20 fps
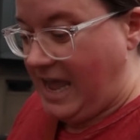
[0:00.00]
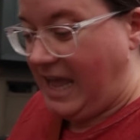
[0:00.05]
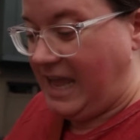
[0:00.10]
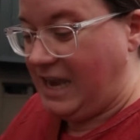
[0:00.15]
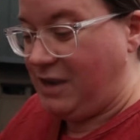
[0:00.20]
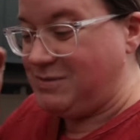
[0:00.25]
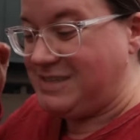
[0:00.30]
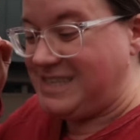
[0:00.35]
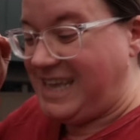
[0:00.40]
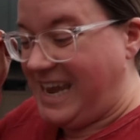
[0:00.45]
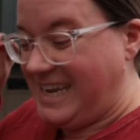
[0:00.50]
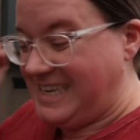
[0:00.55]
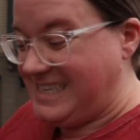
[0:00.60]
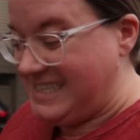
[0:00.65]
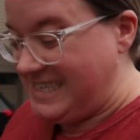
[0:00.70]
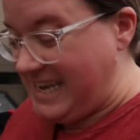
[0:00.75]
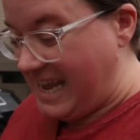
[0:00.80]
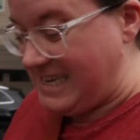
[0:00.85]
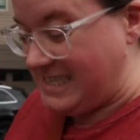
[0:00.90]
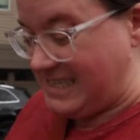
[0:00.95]
And it was
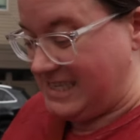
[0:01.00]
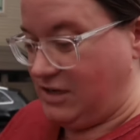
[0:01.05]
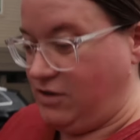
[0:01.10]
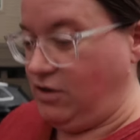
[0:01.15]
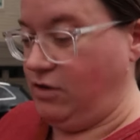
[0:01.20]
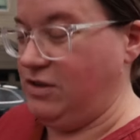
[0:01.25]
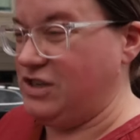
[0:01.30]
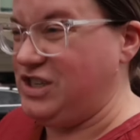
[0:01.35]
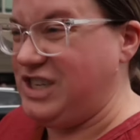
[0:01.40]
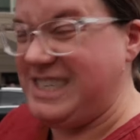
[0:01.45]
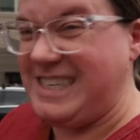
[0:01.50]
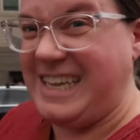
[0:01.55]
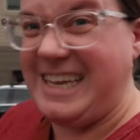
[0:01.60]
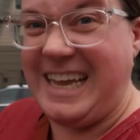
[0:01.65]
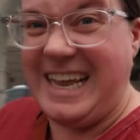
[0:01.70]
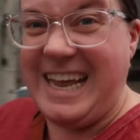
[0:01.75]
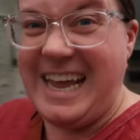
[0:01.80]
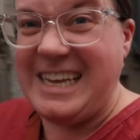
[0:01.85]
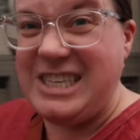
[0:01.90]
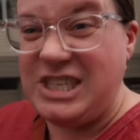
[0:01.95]
identical. And she's like,
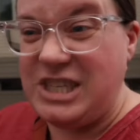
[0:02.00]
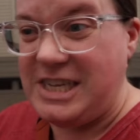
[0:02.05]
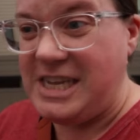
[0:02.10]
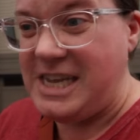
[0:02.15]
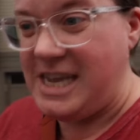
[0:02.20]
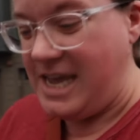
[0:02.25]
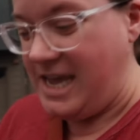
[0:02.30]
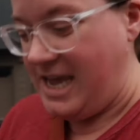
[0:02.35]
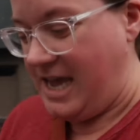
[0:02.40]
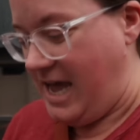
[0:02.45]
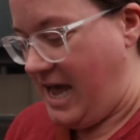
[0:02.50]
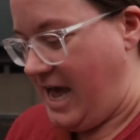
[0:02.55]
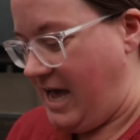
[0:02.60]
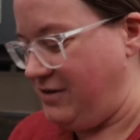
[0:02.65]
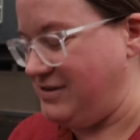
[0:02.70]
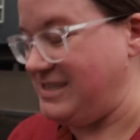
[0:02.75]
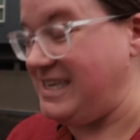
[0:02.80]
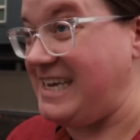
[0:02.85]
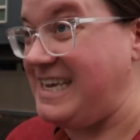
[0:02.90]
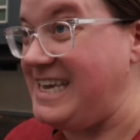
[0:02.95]
it's itchy? And I
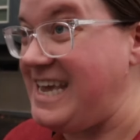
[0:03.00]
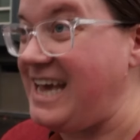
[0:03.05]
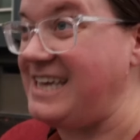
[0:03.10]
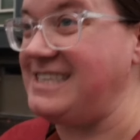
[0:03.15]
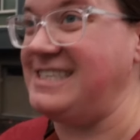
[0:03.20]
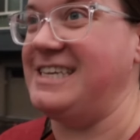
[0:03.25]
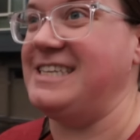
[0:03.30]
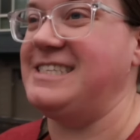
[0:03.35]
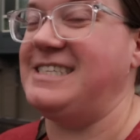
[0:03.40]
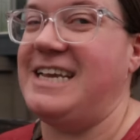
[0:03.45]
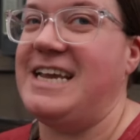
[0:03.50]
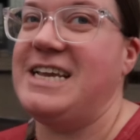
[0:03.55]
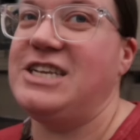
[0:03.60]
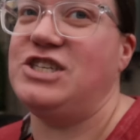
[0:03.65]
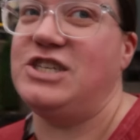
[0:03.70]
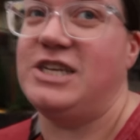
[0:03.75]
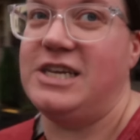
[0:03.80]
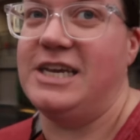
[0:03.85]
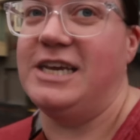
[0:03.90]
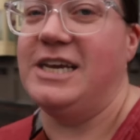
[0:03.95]
was like, yes, it's
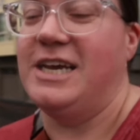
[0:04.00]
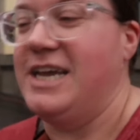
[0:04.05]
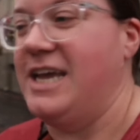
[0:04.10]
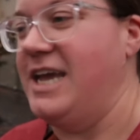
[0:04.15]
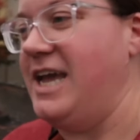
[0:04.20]
itchy.